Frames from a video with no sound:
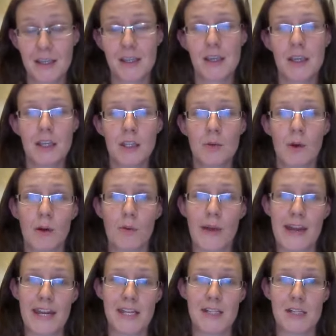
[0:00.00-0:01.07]
you are
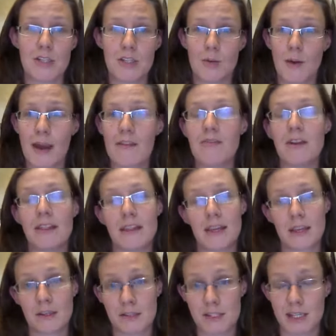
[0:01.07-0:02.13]
ready to do everything
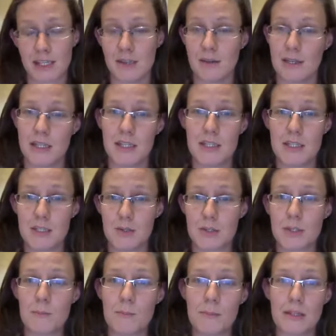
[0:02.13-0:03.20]
else that you need to do
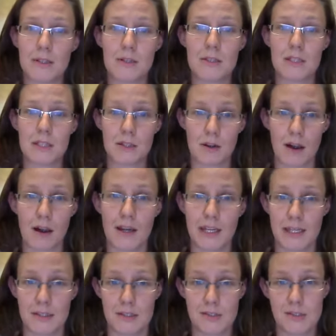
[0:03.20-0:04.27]
to build your
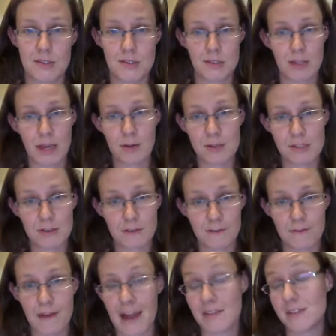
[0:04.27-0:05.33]
audience. So that was
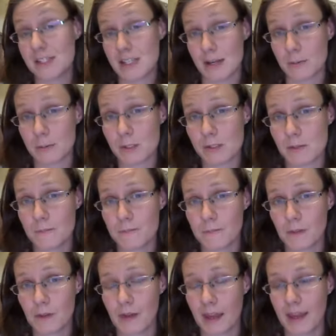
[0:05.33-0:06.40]
5 steps,
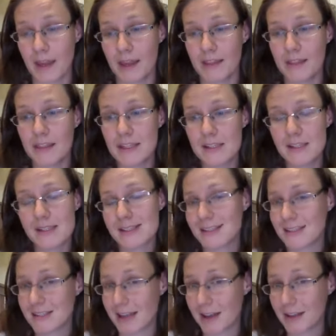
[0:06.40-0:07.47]
okay? And this is
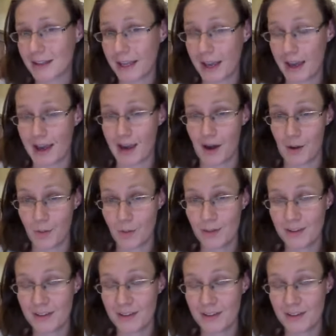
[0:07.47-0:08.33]
exactly how